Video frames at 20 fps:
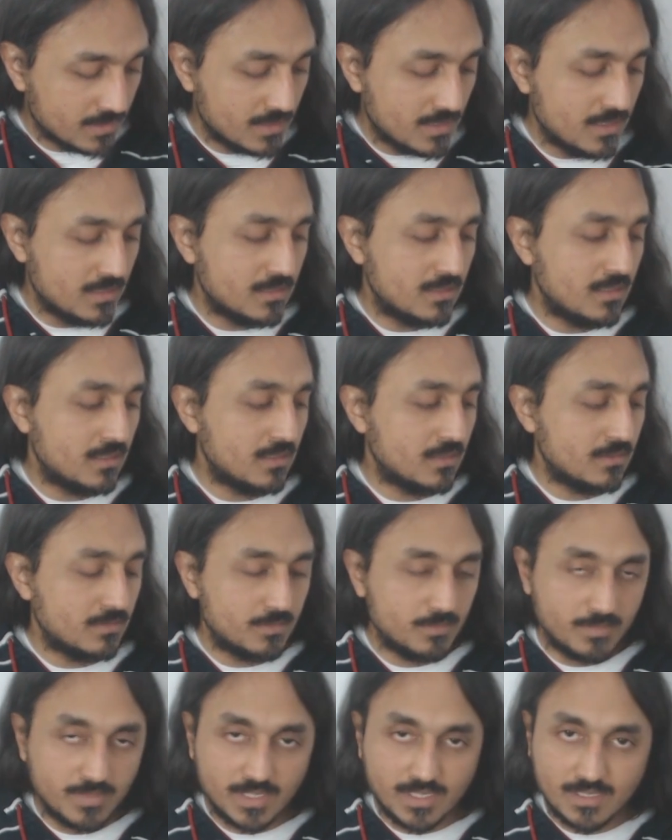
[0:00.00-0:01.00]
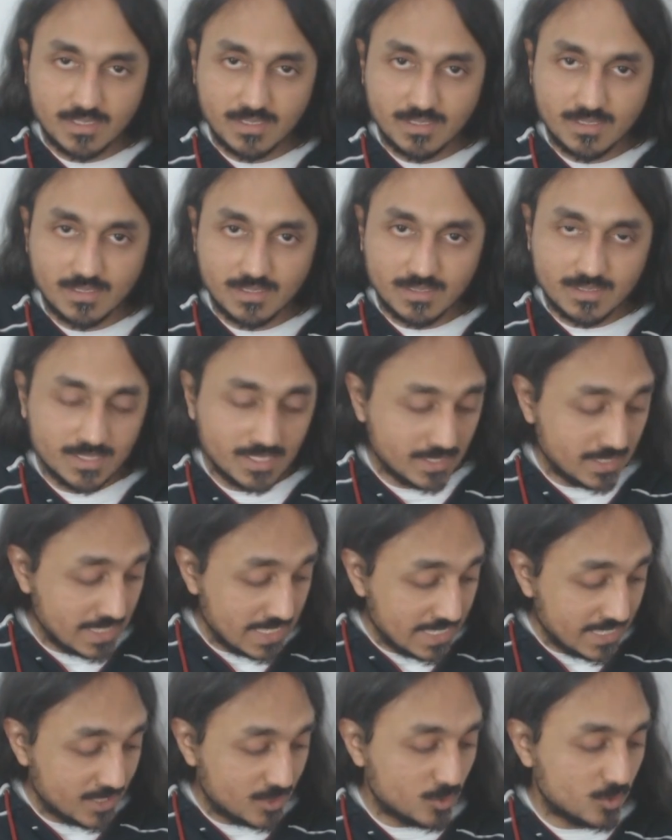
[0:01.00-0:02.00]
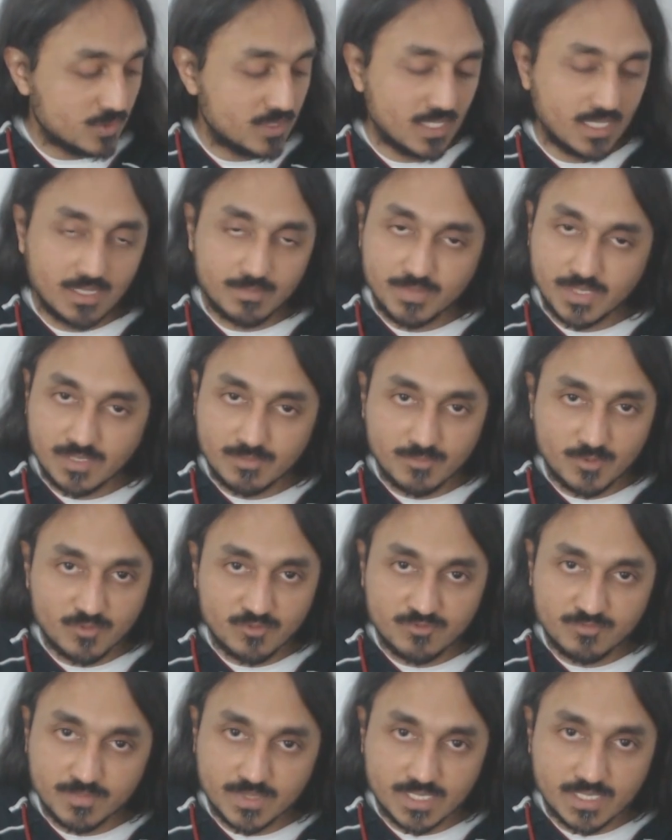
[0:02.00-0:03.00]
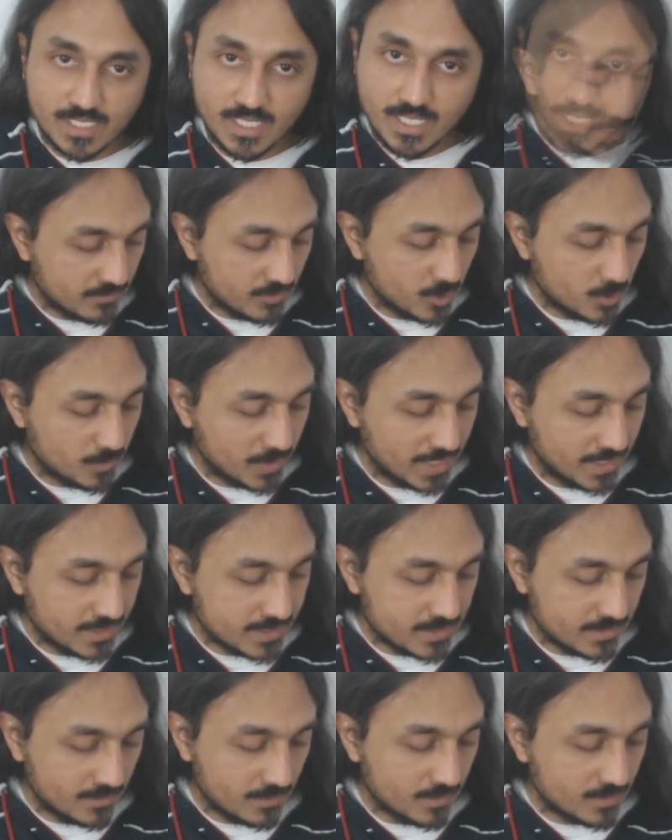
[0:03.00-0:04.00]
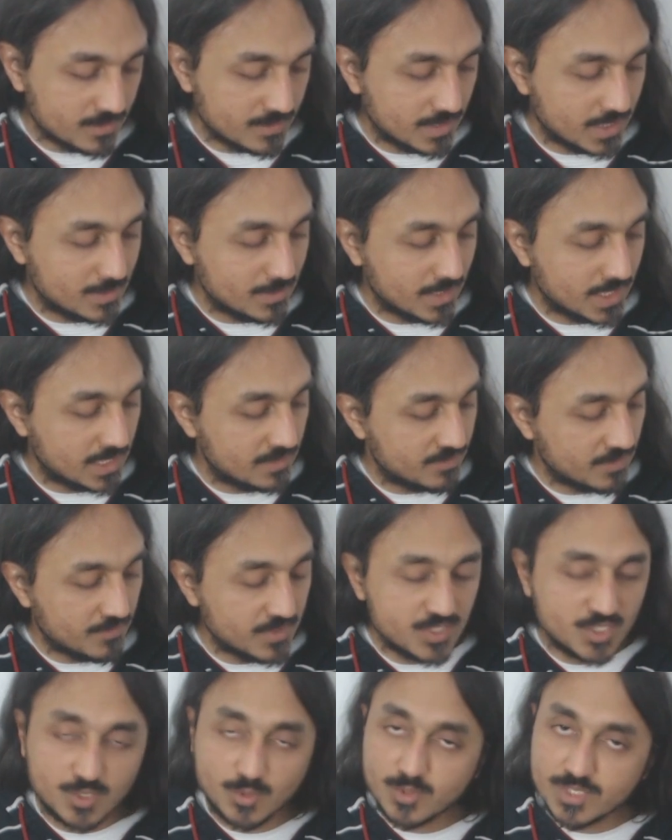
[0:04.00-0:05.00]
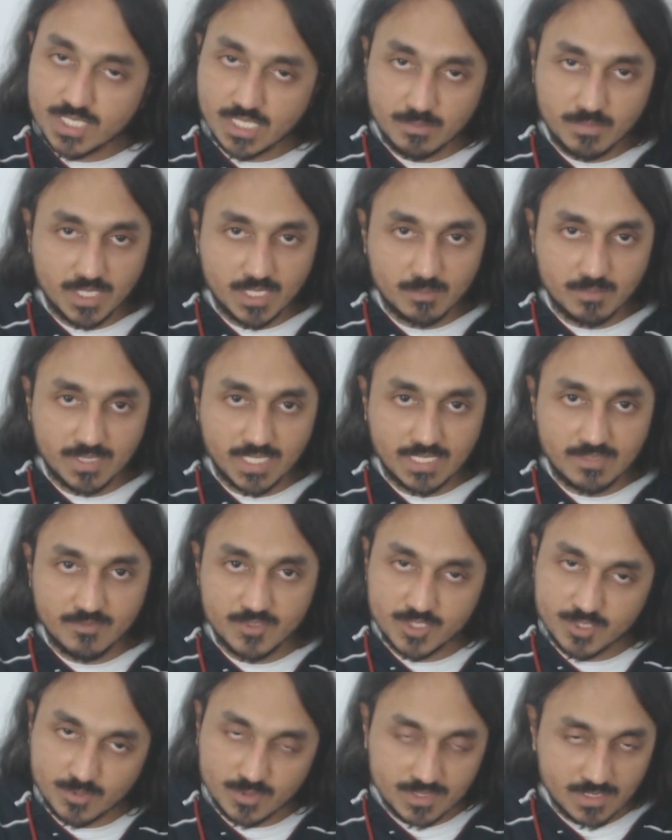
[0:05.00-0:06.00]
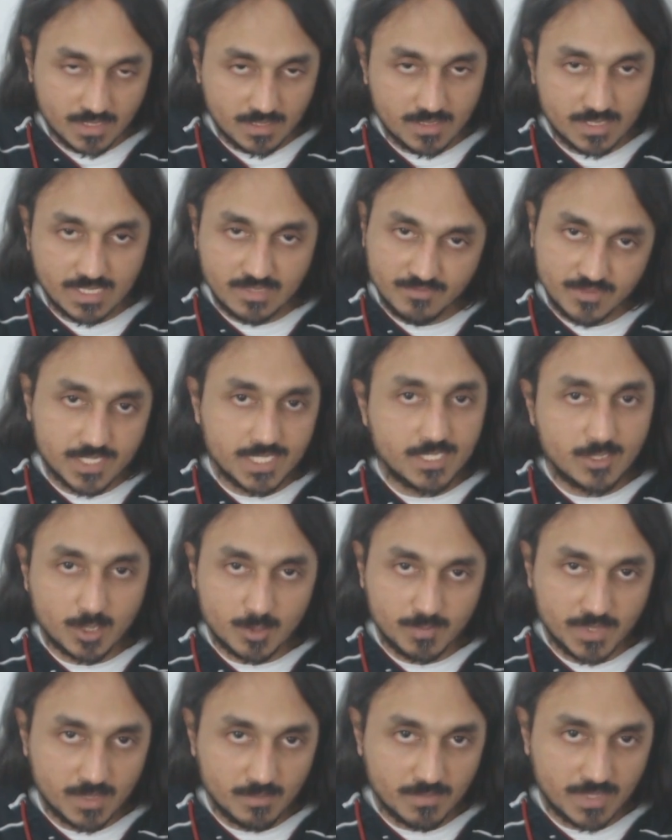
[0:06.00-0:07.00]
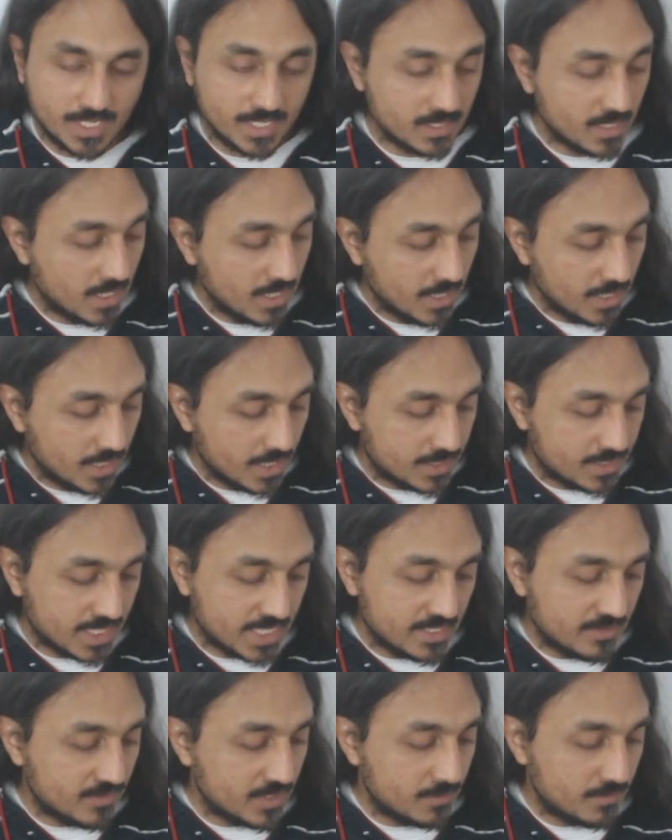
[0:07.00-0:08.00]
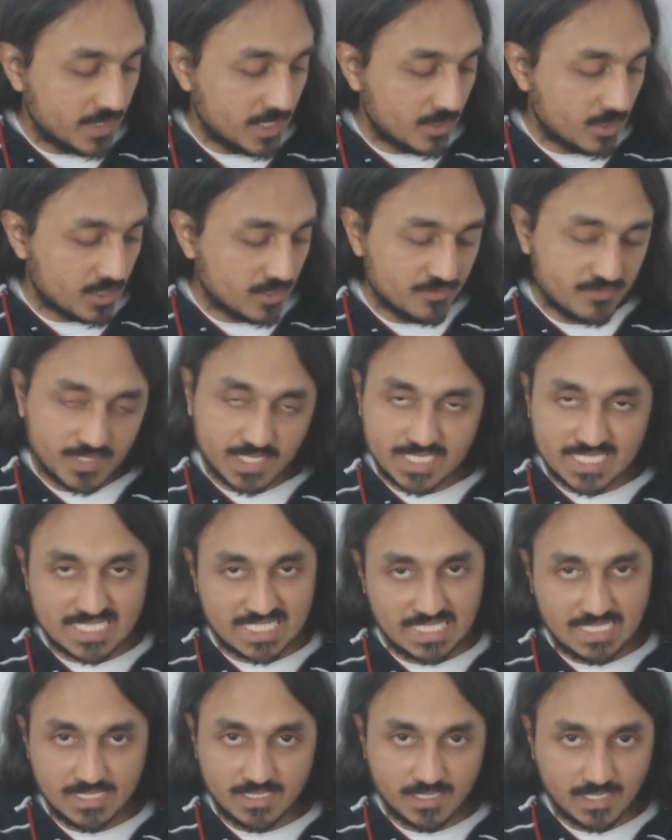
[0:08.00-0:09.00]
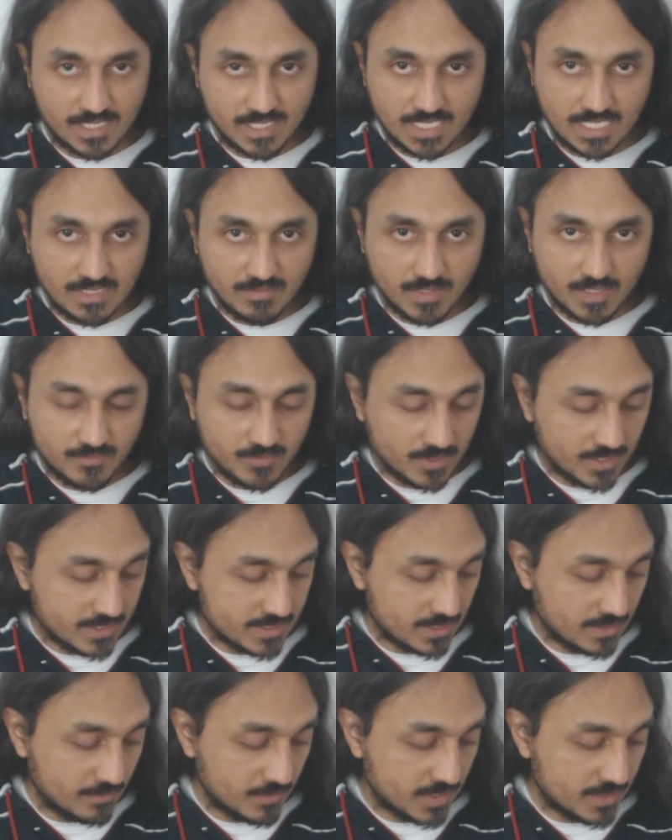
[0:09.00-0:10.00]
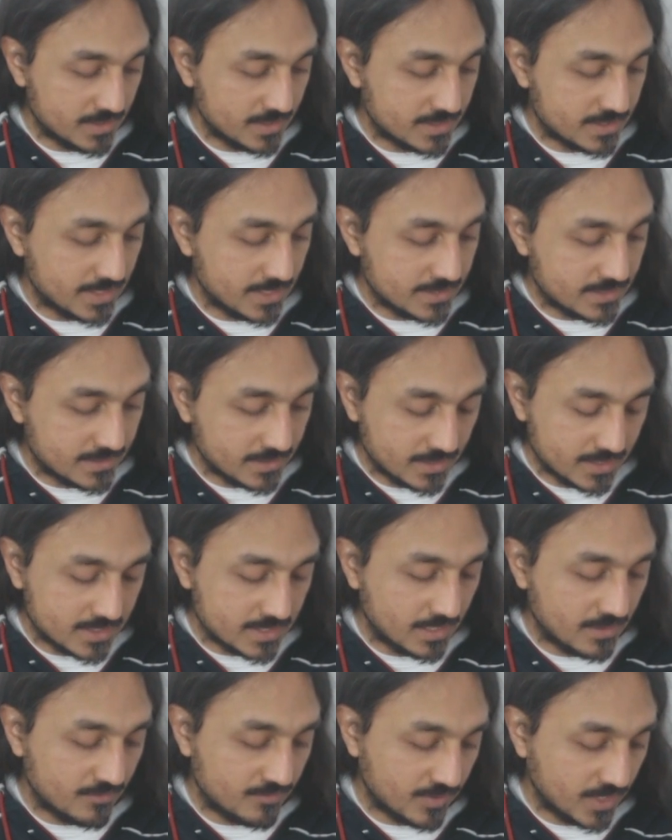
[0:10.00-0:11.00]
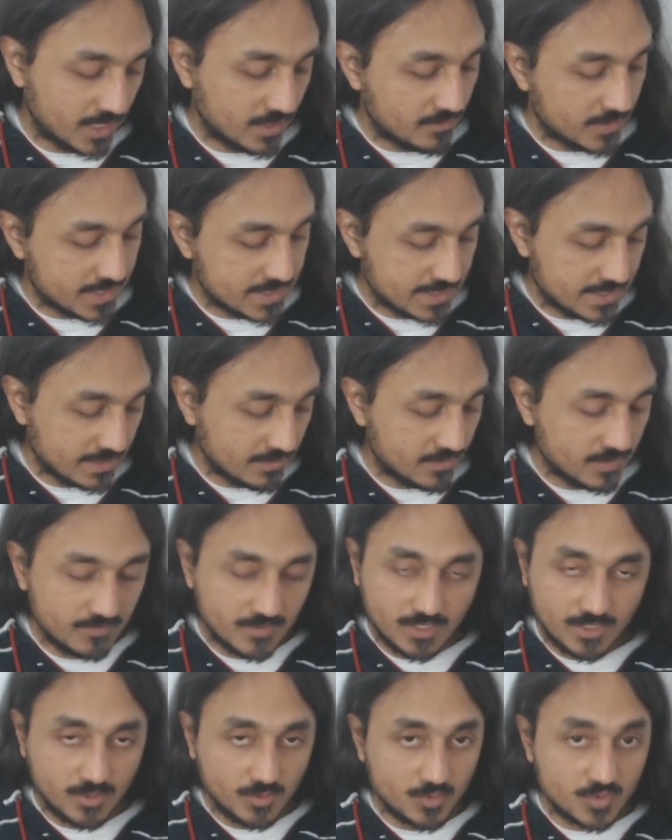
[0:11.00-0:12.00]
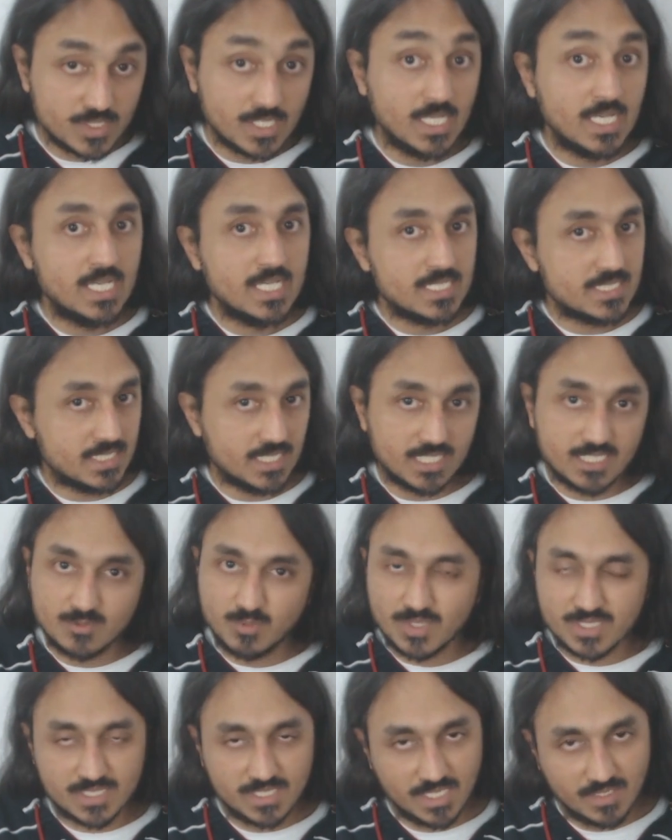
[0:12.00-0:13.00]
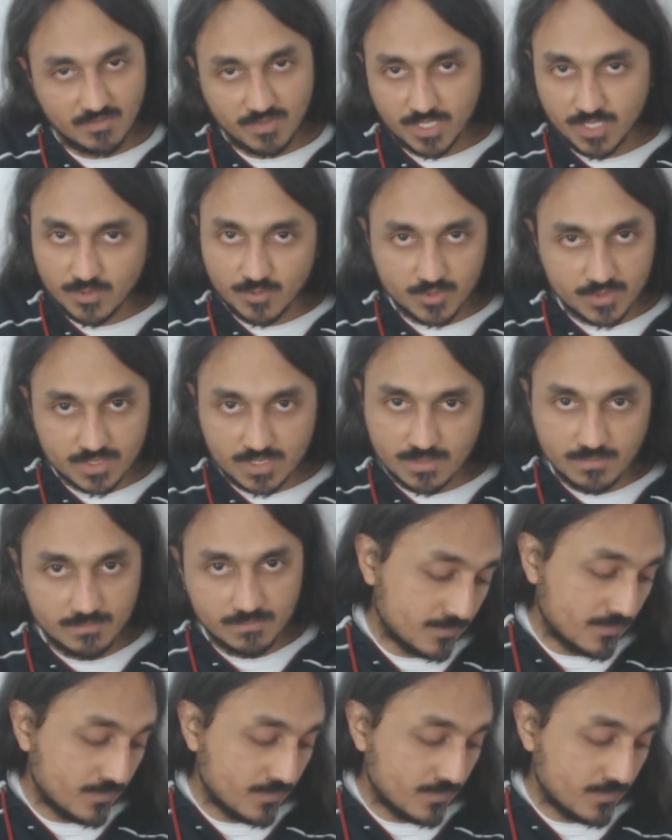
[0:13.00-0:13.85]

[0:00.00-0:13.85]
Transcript: Ni Dha Pa, the Ni to Dha Pa movement. Whenever you play a song, try to identify which notes are being played, which notes are definitely not being played. It can even be on a fret string level. For example, in this case, third string 5 and 7 we used, 6 was never used.